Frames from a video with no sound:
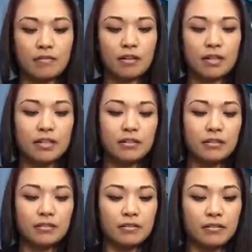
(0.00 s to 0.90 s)
1,
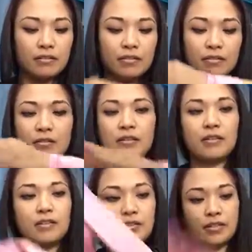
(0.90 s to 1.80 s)

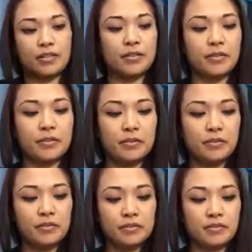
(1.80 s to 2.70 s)

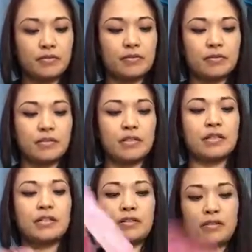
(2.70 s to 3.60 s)
2,
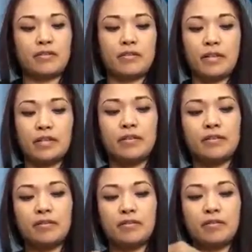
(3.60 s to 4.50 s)
3.
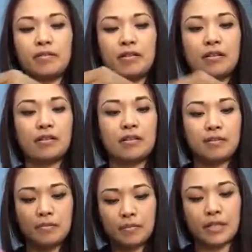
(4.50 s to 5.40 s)

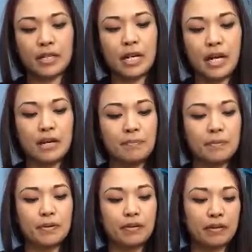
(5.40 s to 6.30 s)
Bring it up,
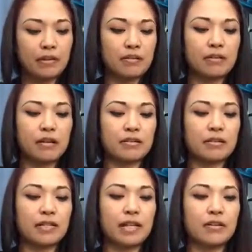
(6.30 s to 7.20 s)
around
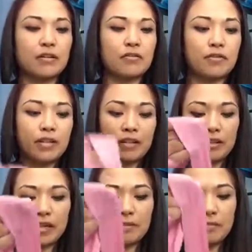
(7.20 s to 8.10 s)
again over your
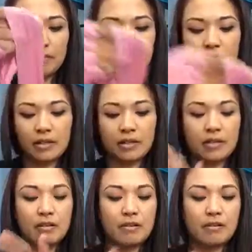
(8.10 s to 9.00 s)
thumb,
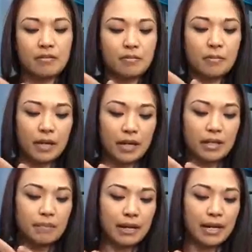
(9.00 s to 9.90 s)
behind
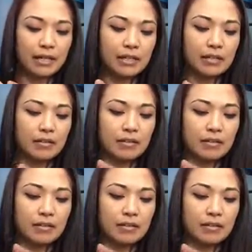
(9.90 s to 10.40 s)
the back,